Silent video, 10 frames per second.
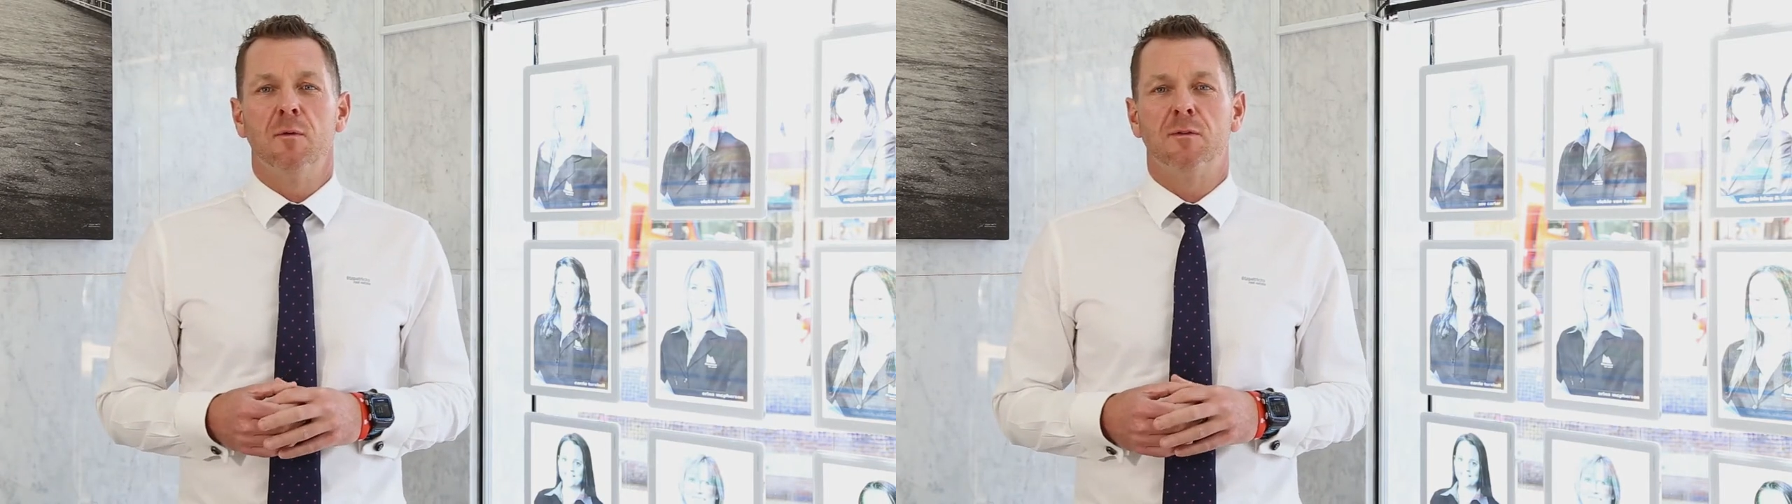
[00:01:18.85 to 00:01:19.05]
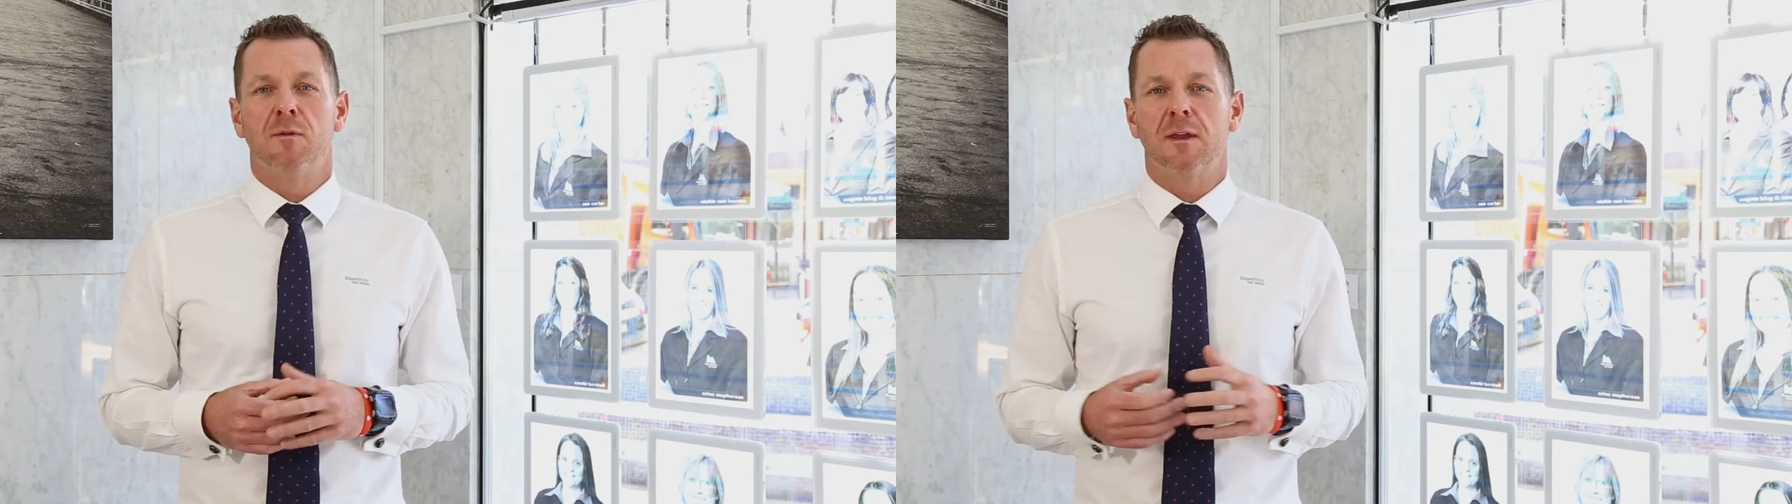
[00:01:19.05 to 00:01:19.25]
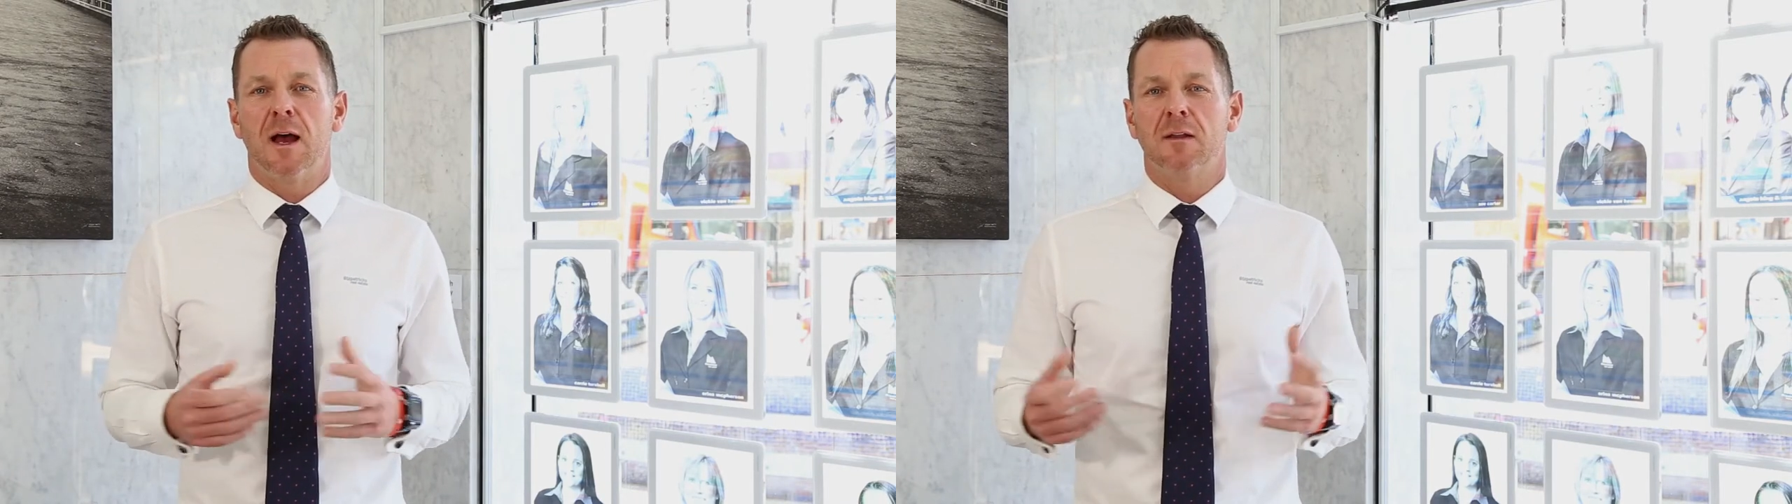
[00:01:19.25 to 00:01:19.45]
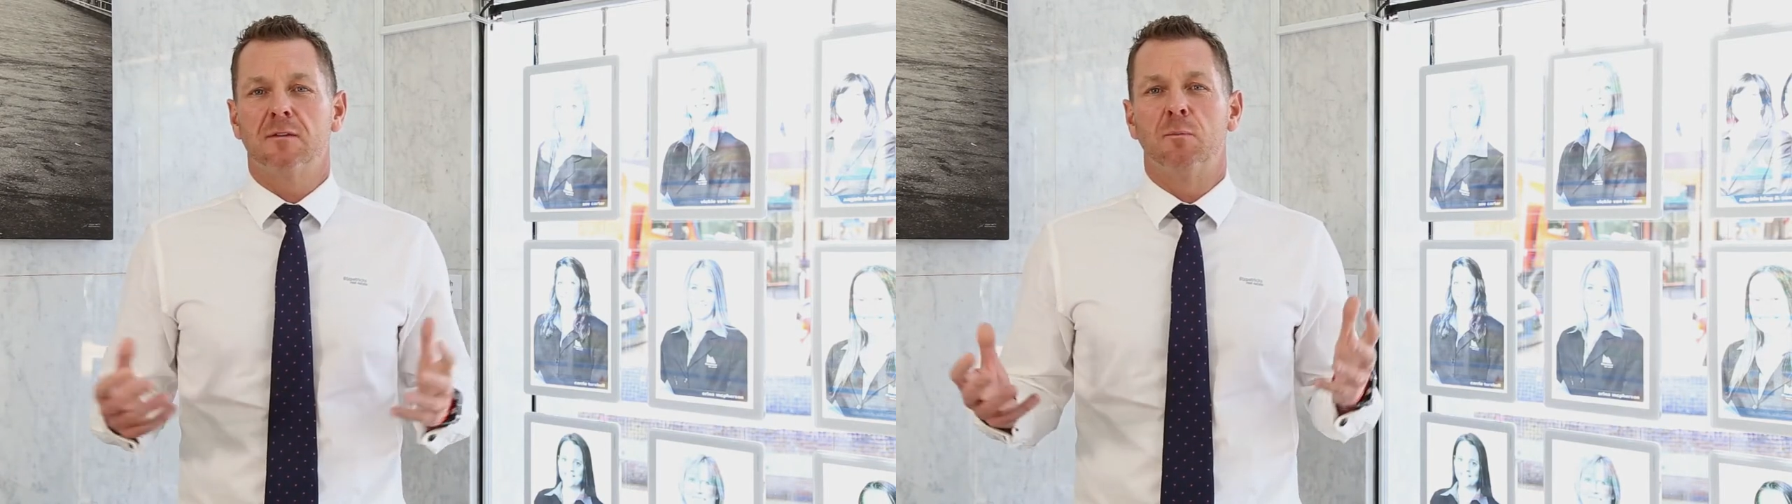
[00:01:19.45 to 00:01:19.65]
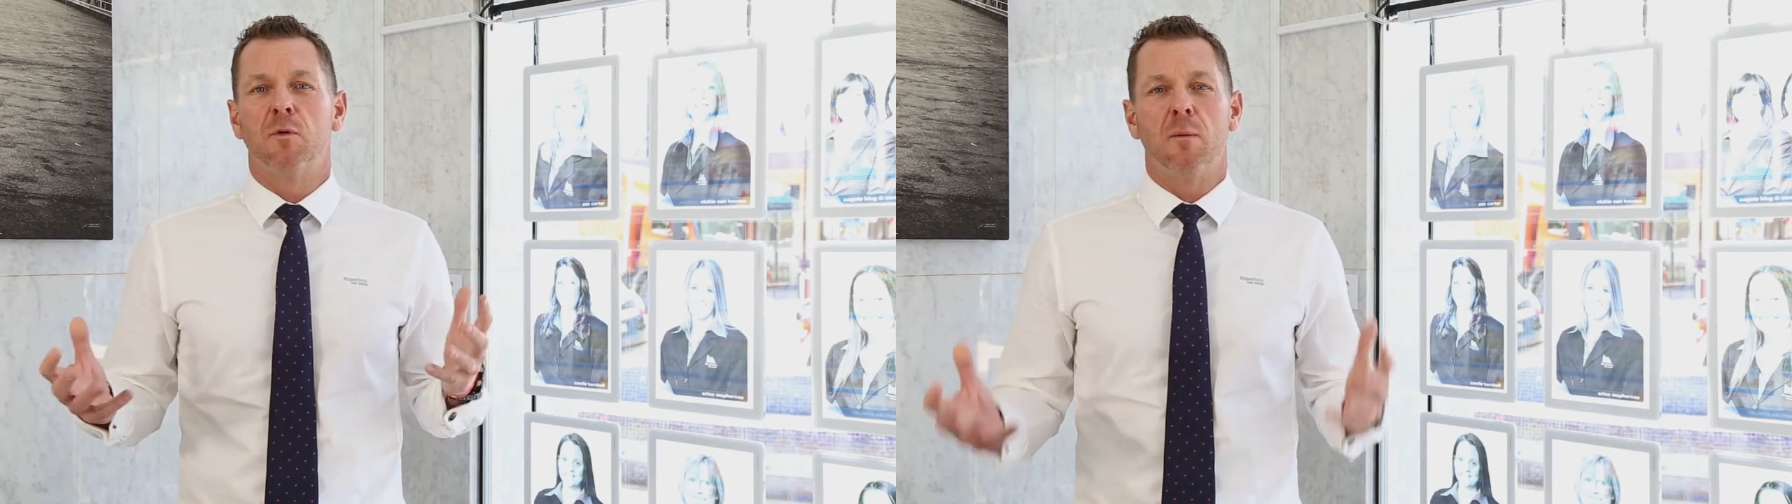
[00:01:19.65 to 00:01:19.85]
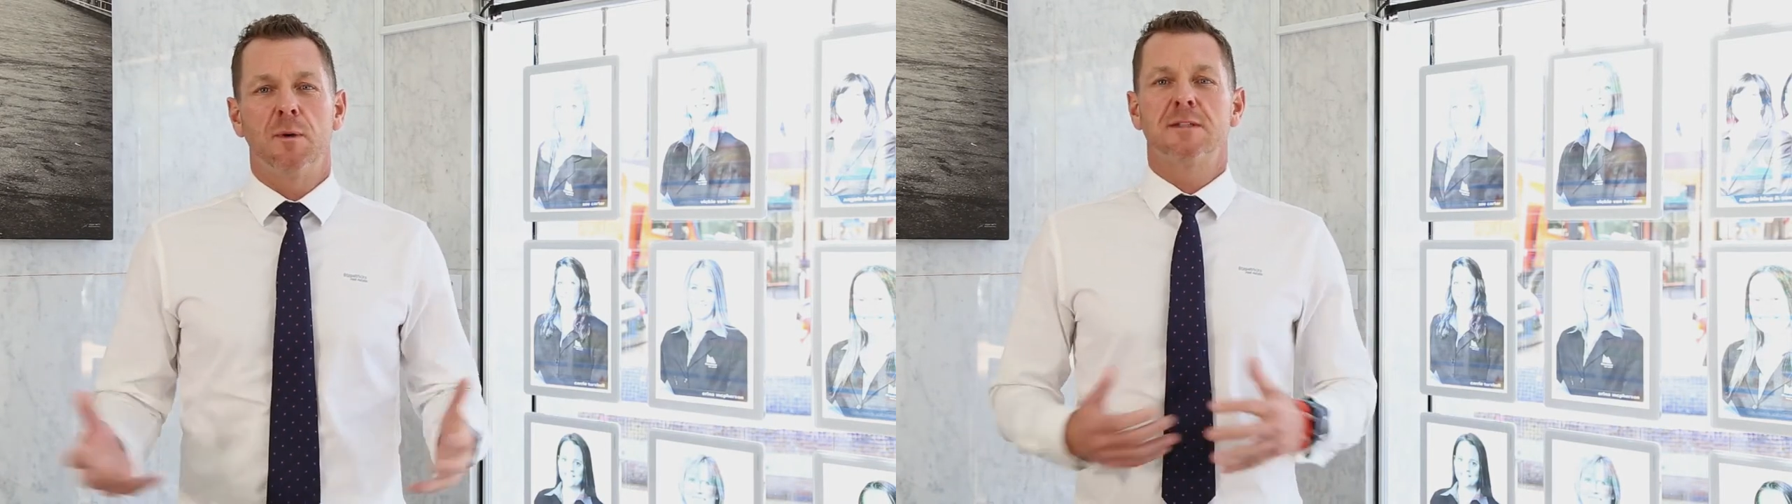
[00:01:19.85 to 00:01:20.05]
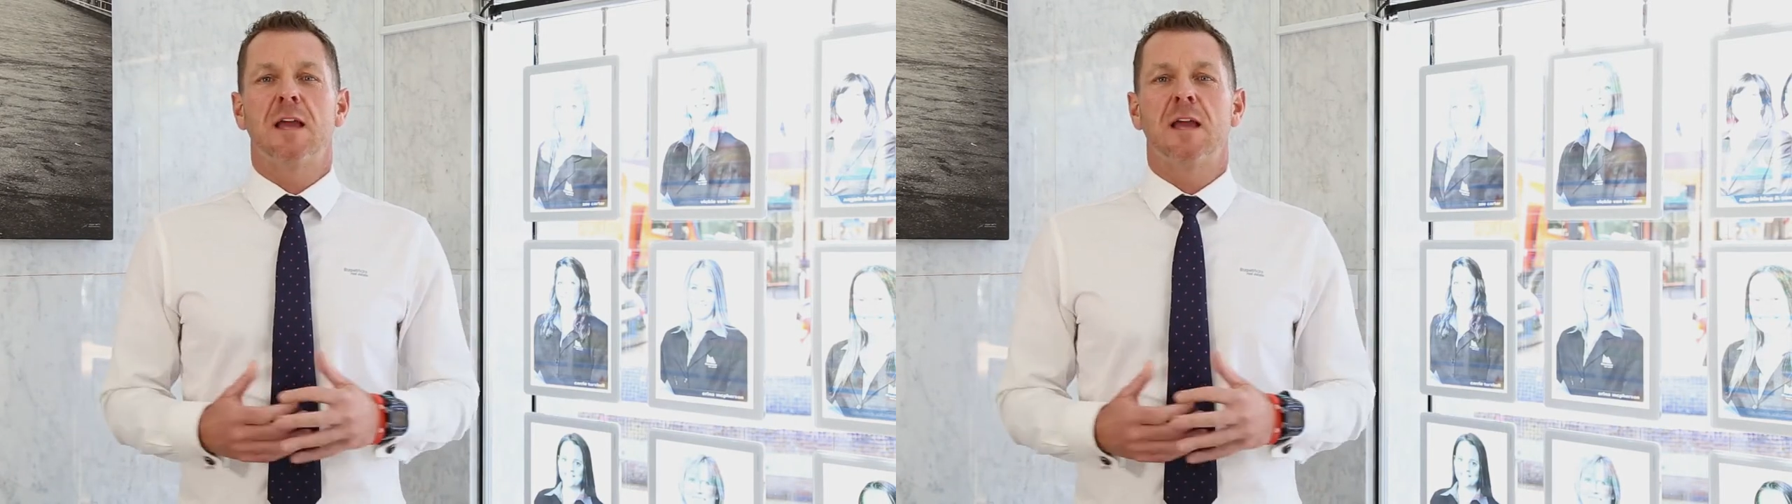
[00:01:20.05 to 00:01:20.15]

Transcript: with regard to properties